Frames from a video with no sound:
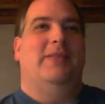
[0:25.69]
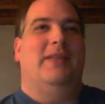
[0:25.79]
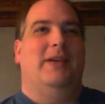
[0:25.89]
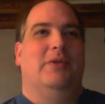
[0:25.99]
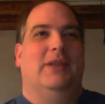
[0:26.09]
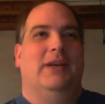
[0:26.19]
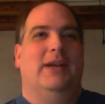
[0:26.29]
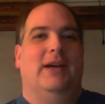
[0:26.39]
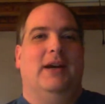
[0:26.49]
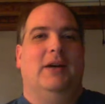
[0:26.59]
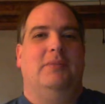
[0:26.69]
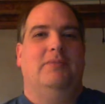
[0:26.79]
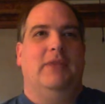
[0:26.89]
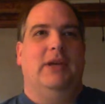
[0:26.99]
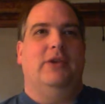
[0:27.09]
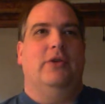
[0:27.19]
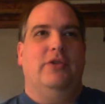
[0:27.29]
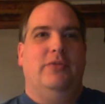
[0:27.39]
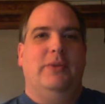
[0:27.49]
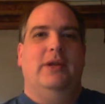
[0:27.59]
They really
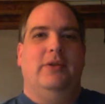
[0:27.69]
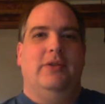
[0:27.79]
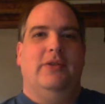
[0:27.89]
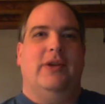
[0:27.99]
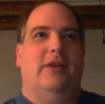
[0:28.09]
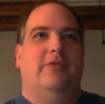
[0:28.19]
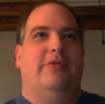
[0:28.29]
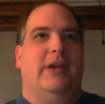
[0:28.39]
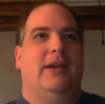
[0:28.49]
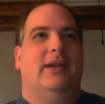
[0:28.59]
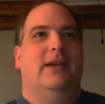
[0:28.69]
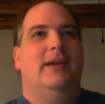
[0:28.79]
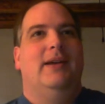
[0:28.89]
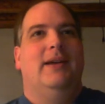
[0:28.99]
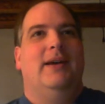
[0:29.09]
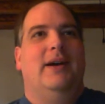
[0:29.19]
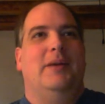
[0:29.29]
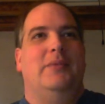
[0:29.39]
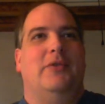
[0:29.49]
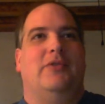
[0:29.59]
encourage me to do this kind of thing.
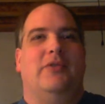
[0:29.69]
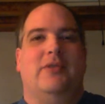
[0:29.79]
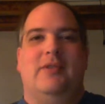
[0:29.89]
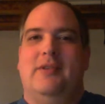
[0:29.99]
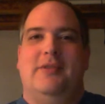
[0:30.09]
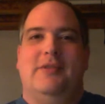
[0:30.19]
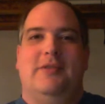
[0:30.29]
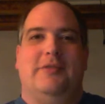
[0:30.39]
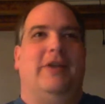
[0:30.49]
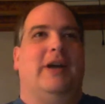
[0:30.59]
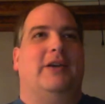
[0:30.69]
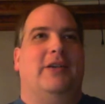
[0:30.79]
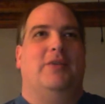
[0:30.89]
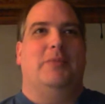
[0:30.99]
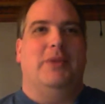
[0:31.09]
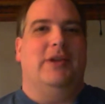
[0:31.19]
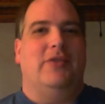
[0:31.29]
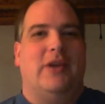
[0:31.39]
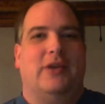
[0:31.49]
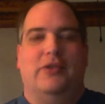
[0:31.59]
Just the fact that somebody
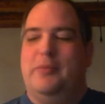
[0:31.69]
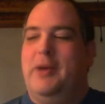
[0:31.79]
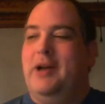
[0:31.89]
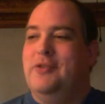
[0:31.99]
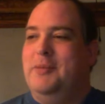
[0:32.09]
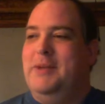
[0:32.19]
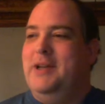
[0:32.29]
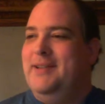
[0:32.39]
is actually sponsoring me.